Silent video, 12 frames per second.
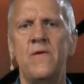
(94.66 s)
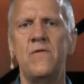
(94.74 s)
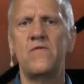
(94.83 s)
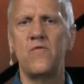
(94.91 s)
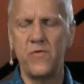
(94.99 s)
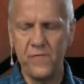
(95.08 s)

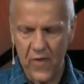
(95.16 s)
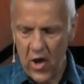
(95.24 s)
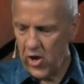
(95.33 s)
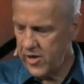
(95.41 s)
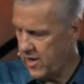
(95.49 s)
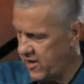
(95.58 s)
sort of
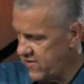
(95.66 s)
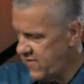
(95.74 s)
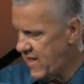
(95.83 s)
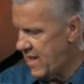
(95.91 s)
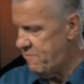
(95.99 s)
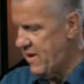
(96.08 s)
falling into
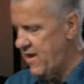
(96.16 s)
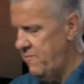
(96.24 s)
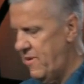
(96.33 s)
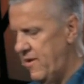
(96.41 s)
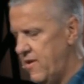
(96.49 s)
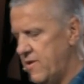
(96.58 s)
that
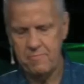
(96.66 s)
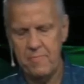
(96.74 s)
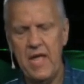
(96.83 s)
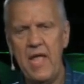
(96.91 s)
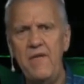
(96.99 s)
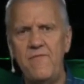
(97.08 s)
pattern of
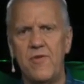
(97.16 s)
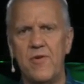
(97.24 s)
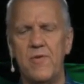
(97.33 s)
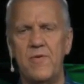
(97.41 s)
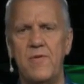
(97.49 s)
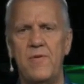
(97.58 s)
behavior.
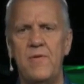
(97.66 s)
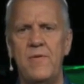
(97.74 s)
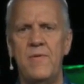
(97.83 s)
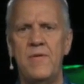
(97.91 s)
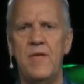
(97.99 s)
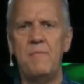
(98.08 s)

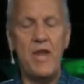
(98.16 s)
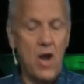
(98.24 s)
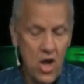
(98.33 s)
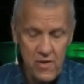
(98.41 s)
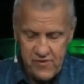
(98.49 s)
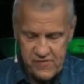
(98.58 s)
I mean,
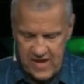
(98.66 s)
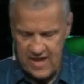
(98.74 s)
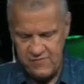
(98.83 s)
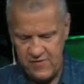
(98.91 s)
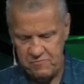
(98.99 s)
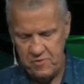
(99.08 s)
all of us
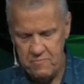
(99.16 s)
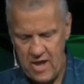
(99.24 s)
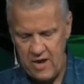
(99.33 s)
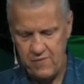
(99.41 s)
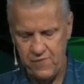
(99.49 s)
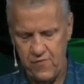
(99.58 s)
have something
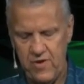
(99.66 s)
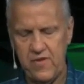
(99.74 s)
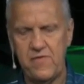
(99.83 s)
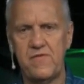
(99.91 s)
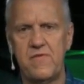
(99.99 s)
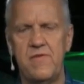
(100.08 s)
modeled for
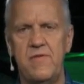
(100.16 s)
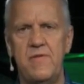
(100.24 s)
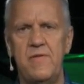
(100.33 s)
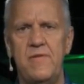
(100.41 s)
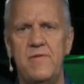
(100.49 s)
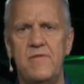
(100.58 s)
us.
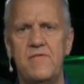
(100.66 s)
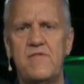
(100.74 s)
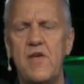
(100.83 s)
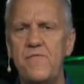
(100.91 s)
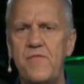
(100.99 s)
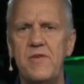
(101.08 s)

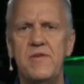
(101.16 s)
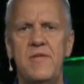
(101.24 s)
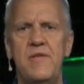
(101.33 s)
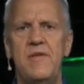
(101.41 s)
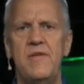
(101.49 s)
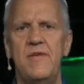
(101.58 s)
Stuff that
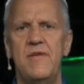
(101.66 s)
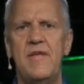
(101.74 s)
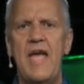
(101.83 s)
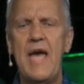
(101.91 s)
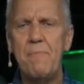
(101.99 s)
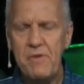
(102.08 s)

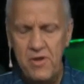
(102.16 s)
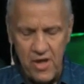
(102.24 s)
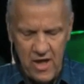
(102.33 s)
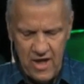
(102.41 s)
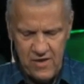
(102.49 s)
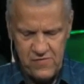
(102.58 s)
happened to
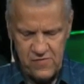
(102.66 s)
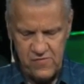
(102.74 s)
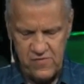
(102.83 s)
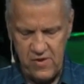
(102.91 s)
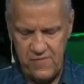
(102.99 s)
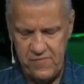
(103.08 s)
us, or
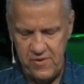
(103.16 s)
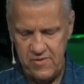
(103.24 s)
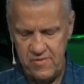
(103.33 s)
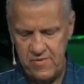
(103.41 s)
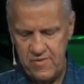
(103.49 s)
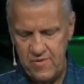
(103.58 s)
stuff
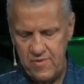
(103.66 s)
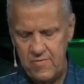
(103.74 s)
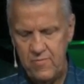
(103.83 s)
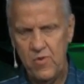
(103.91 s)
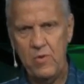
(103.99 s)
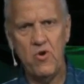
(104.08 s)
that
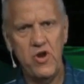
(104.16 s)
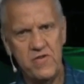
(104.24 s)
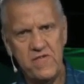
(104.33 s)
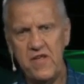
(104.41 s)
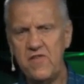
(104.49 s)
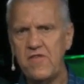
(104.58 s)
we weren't
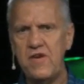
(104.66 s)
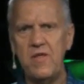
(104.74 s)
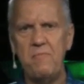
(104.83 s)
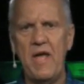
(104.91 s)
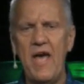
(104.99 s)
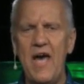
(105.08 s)
intentional
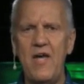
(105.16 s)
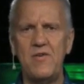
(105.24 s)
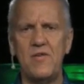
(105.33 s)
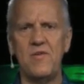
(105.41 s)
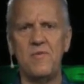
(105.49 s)
about,